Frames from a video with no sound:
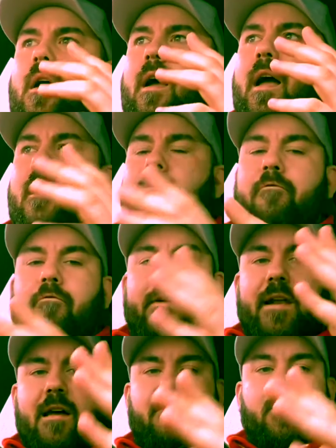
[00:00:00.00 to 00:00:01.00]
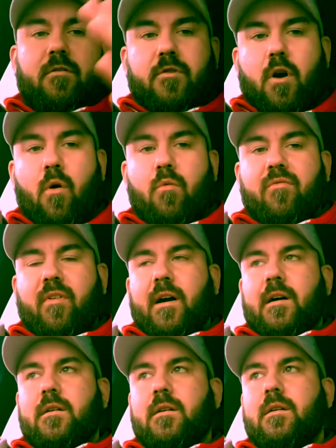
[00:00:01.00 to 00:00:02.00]
every level of golfer
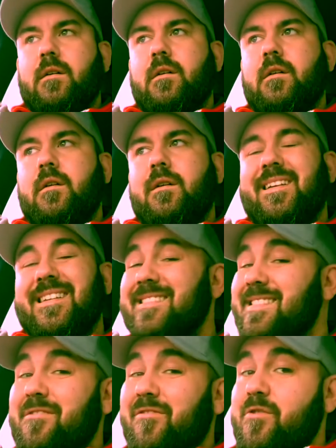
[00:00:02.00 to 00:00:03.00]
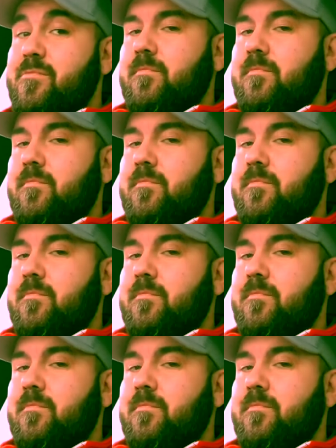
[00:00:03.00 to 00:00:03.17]
is different.